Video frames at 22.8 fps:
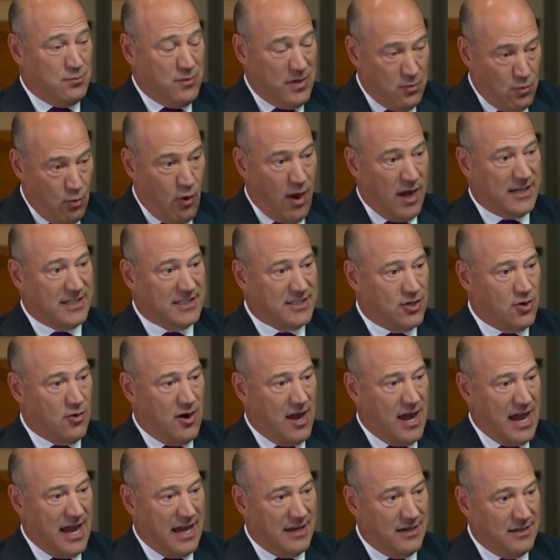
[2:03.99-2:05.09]
We want it to go
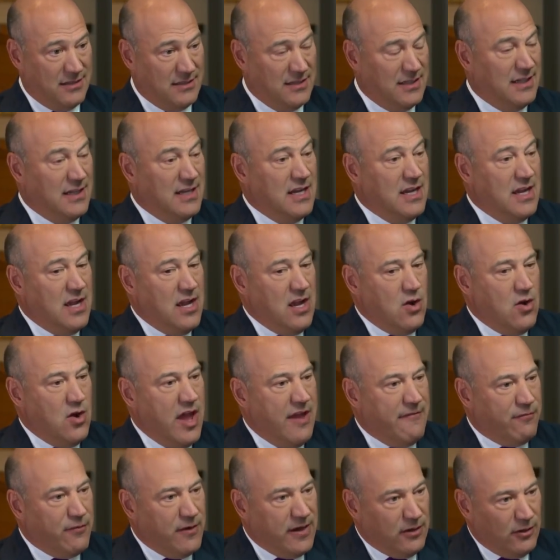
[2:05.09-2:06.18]
higher.
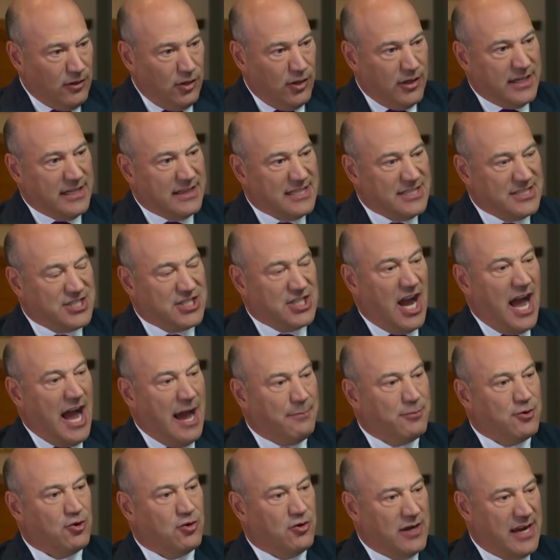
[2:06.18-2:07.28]
If we look at the
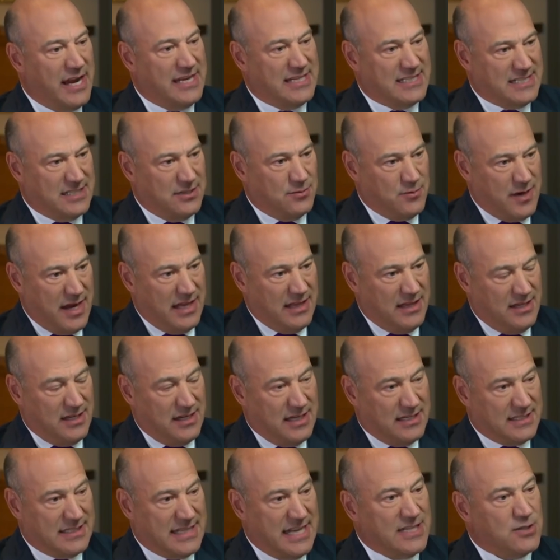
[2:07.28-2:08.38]
job creation rate in the
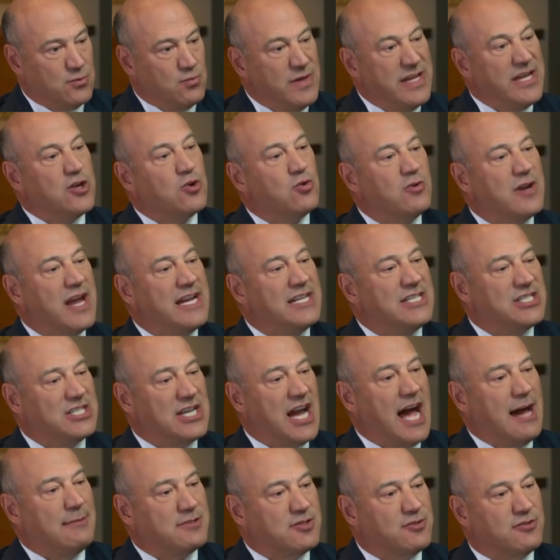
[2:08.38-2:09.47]
United States, we create
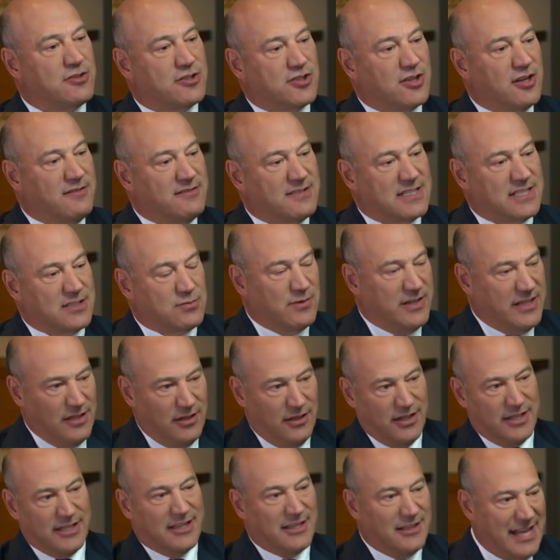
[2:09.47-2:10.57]
jobs through services. When you
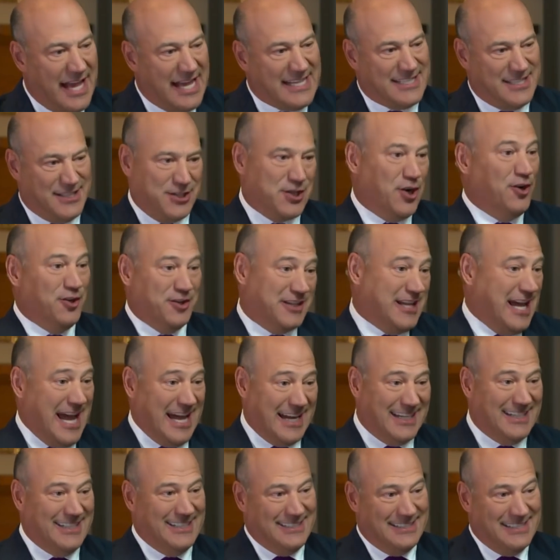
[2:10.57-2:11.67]
look at the last JOLT
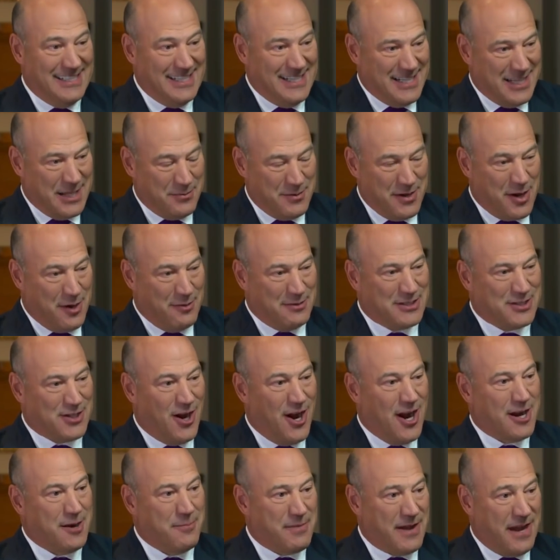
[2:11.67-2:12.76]
data that we always
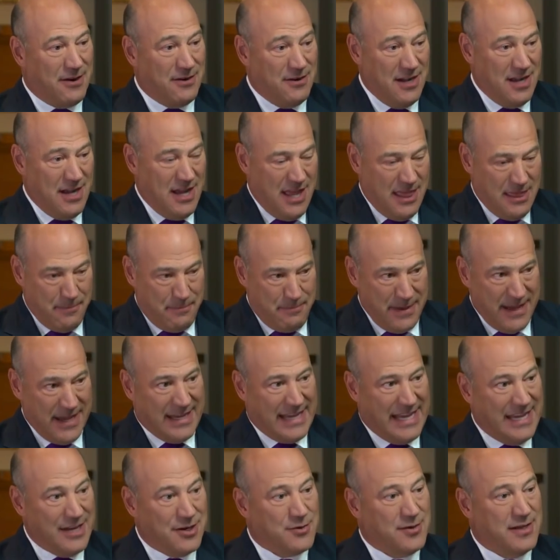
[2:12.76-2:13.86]
talk about, the big
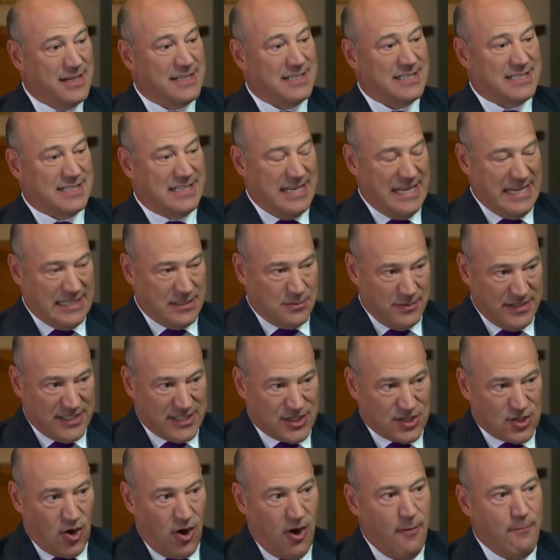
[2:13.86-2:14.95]
increase is we
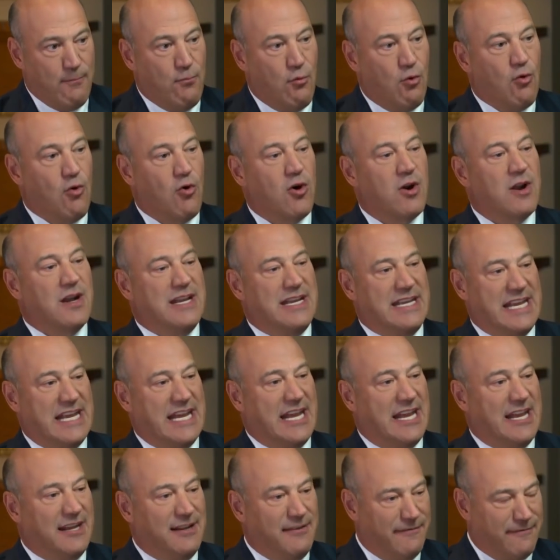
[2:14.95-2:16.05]
saw more
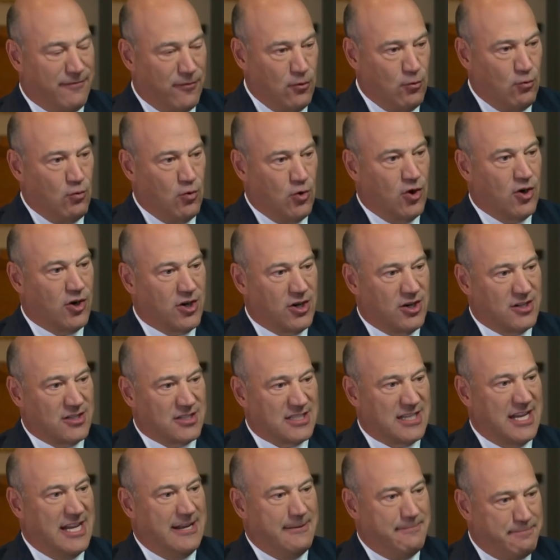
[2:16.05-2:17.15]
need for workers
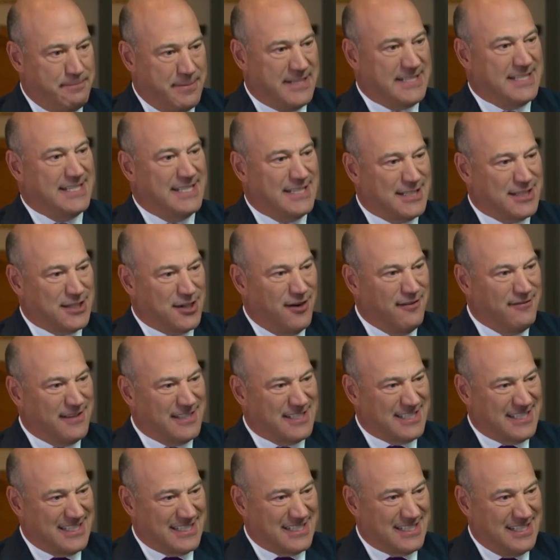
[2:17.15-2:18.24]
in business
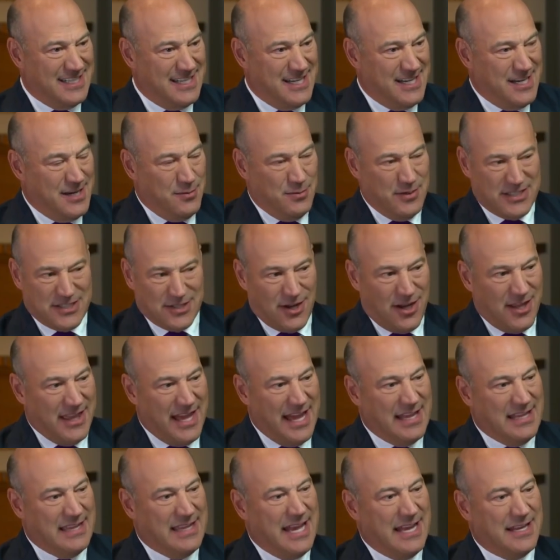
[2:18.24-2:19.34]
services. We saw
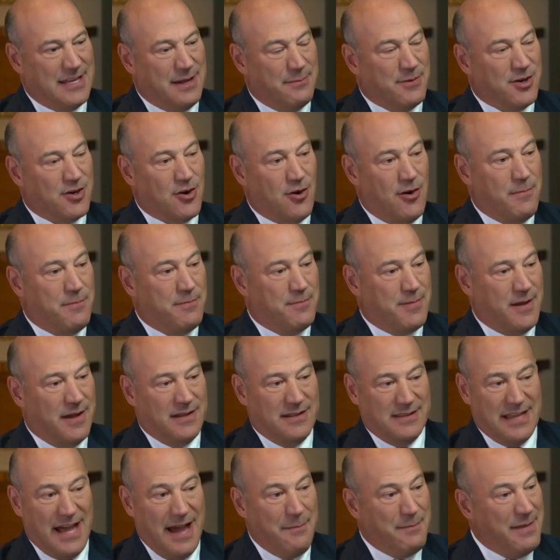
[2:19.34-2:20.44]
that number go up.
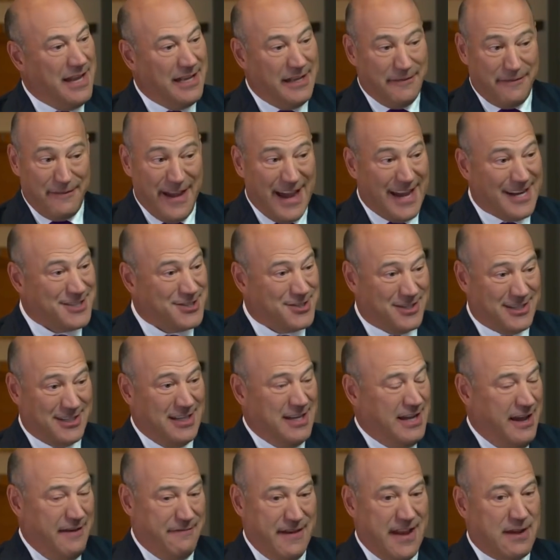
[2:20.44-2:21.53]
Not manufacturing.
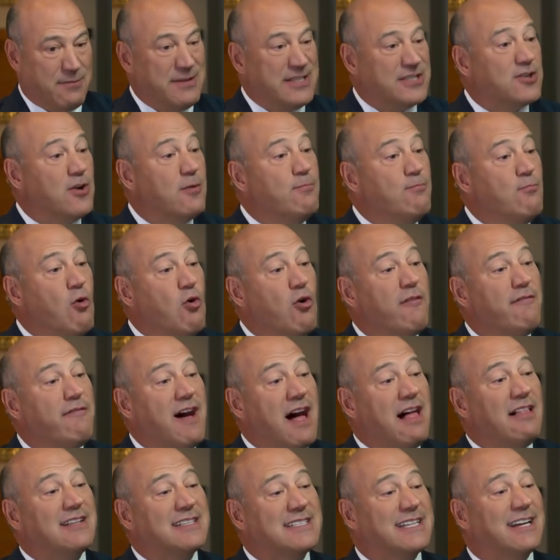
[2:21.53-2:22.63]
In fact, we saw more
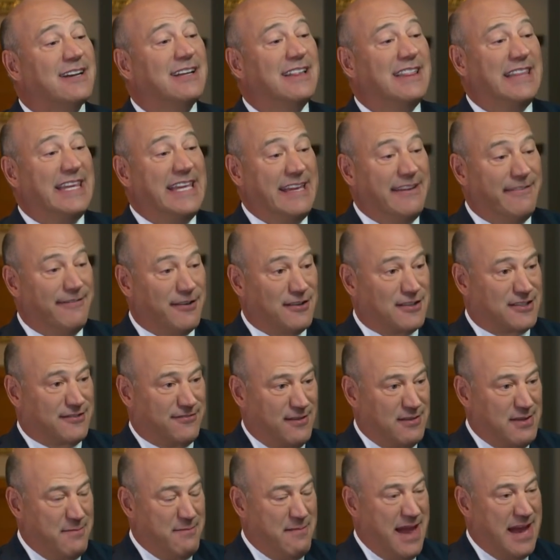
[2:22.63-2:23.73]
voluntary leavers
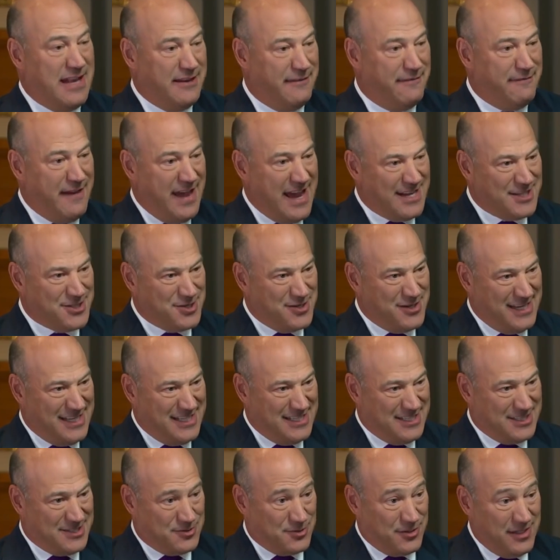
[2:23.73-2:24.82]
from the manufacturing
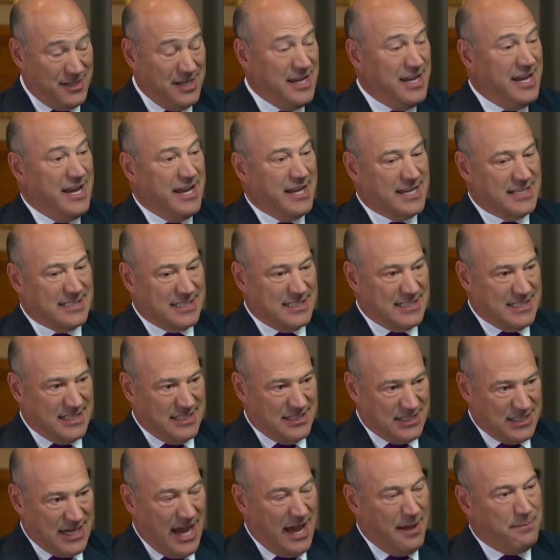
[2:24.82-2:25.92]
industry because as the
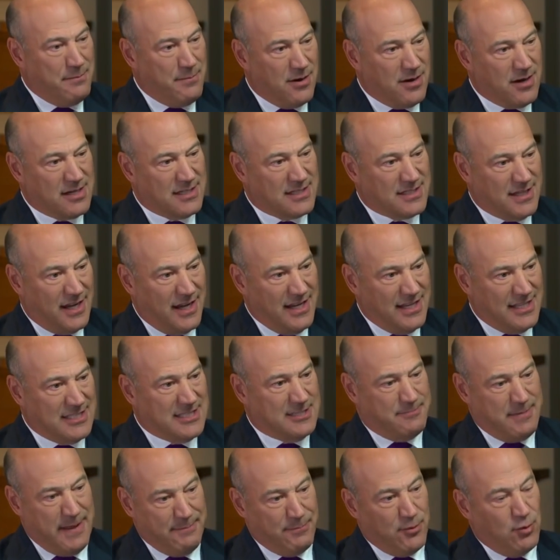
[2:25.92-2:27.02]
job market tightens,
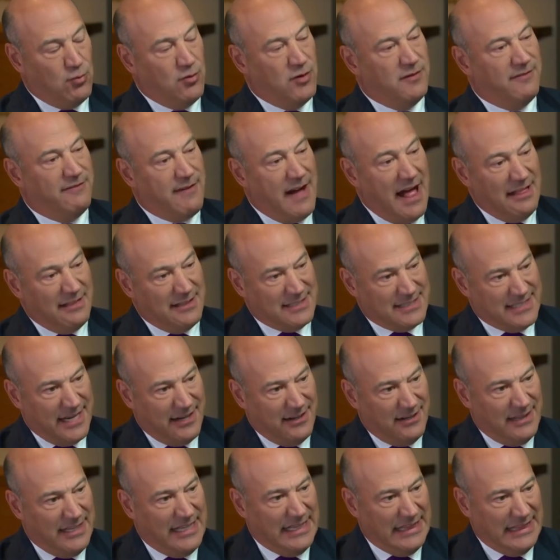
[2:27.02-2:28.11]
people will
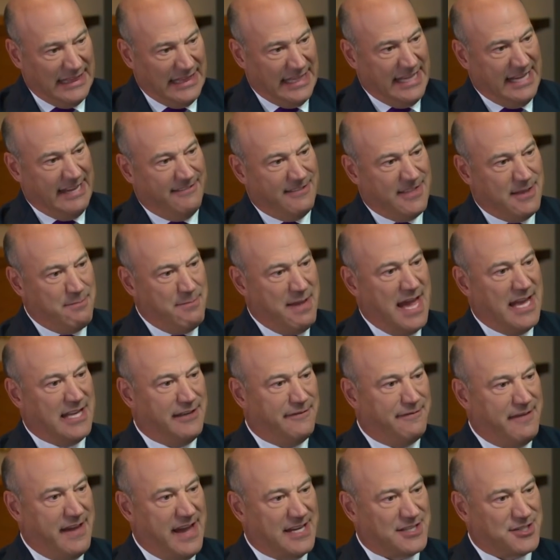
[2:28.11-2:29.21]
voluntarily leave the
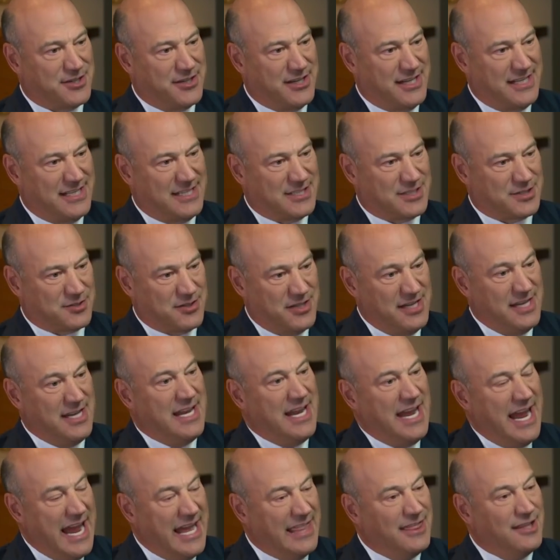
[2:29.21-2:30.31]
manufacturing industry
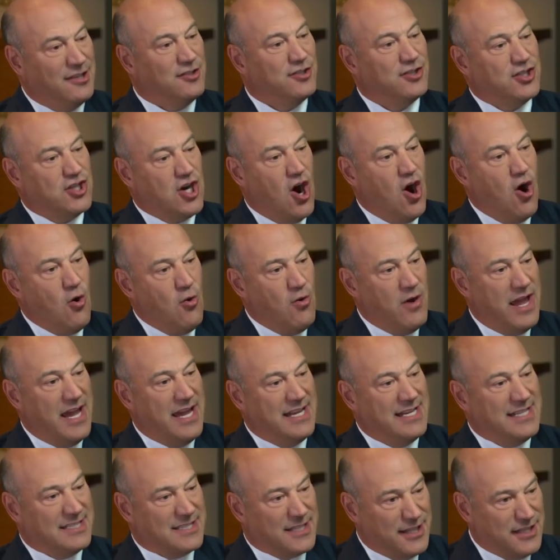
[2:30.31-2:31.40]
and they'll go
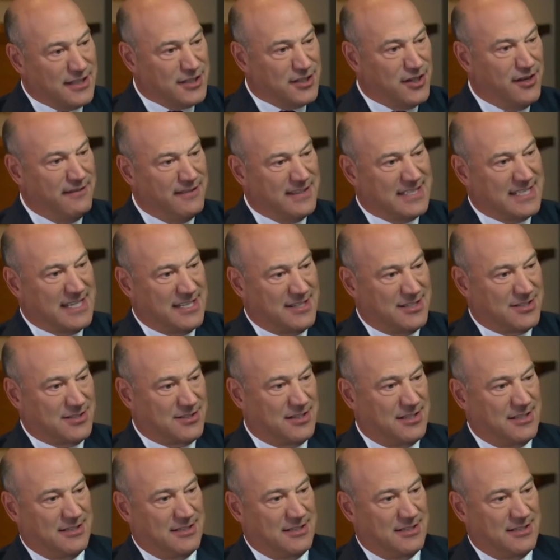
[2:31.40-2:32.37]
into the service industry.